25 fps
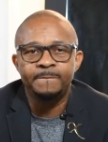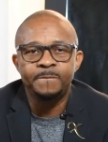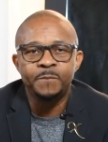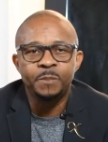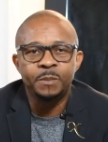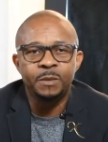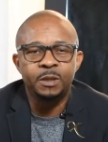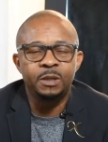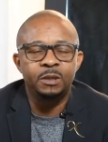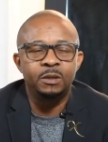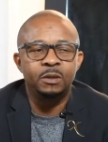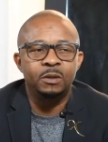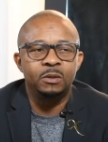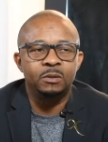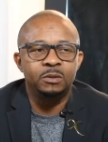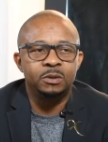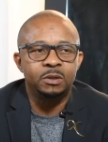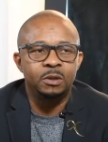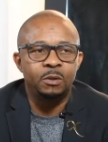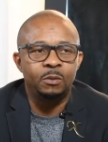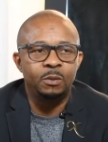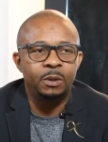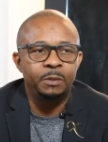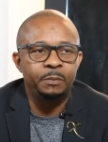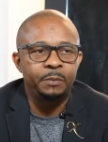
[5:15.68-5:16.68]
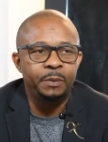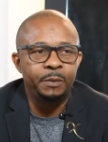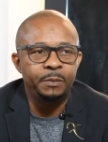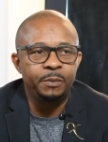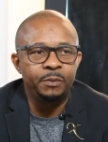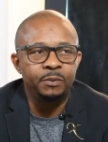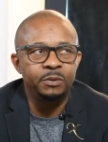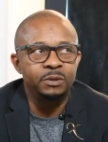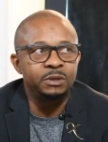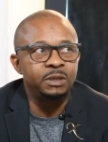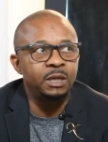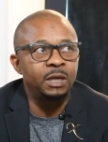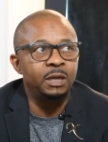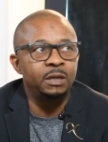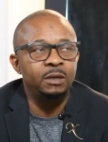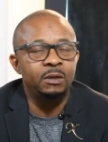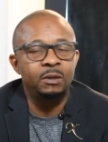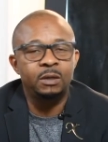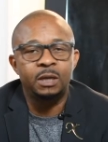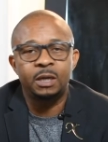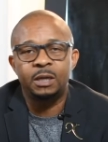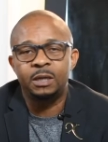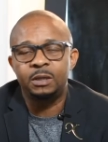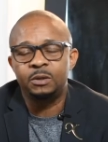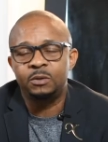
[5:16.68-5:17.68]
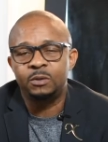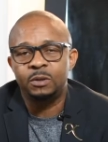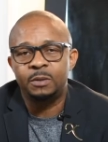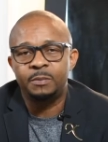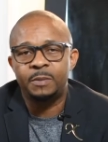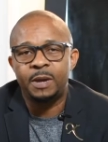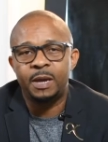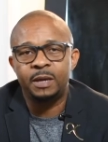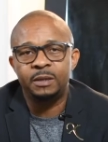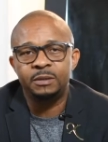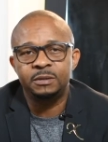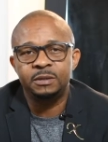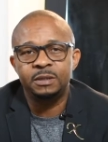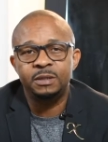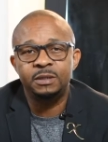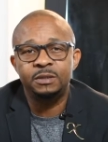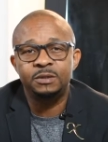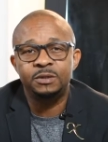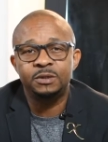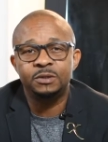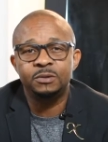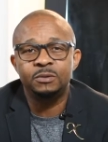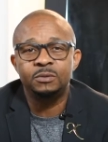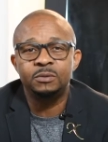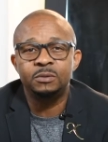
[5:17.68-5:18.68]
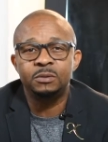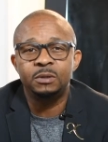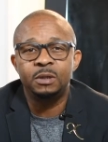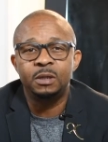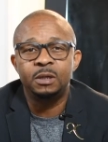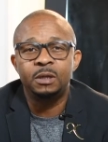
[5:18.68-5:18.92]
Yeah. You know, so when people were saying, okay, they're doing a magazine shoot,